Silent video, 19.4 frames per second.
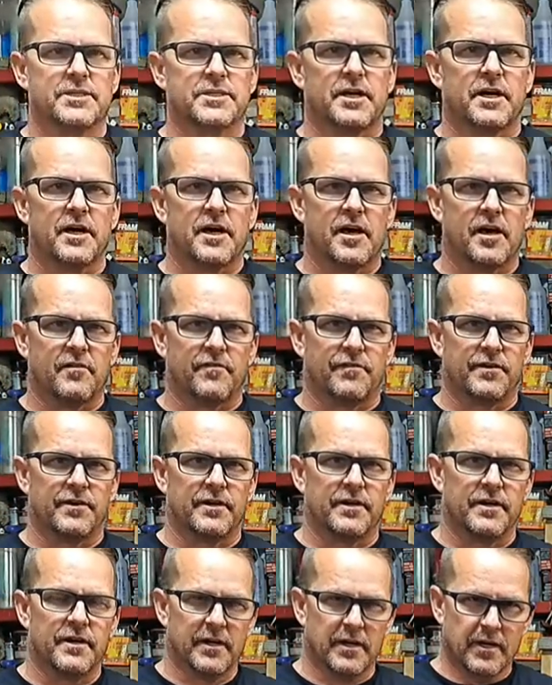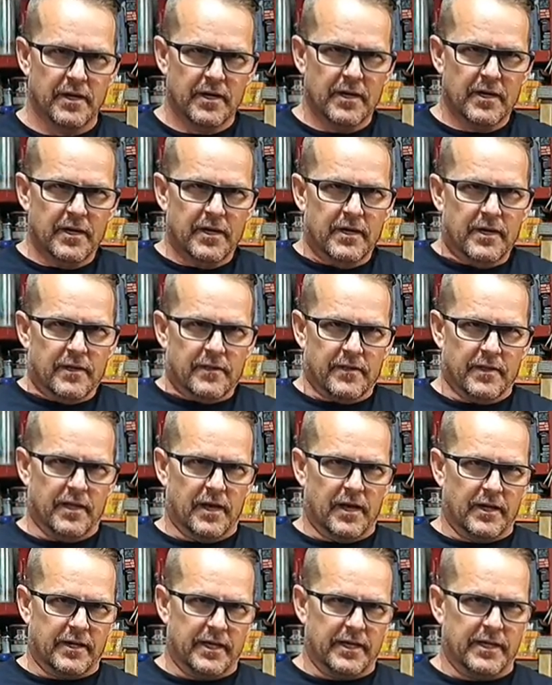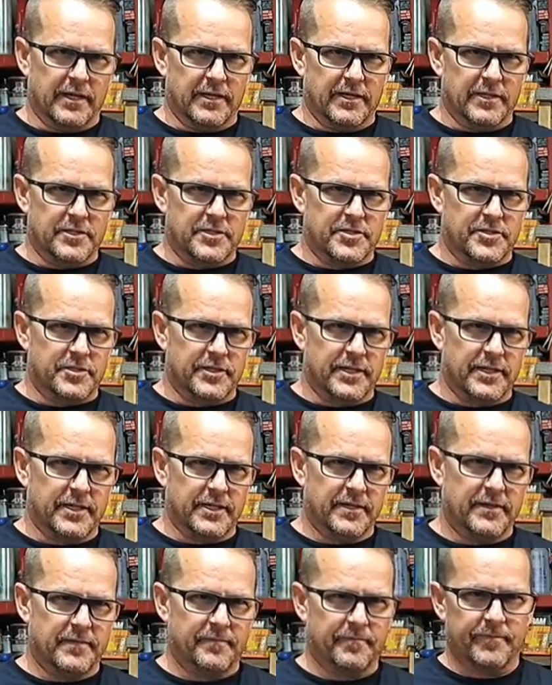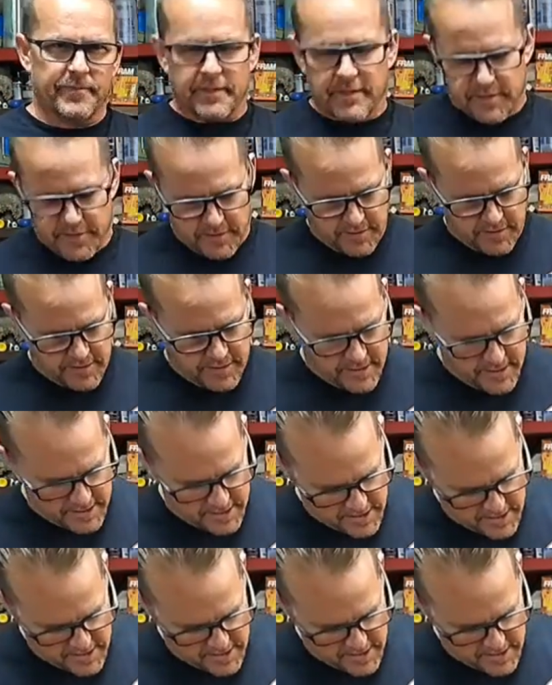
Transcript: saw for the logging industry. And so you had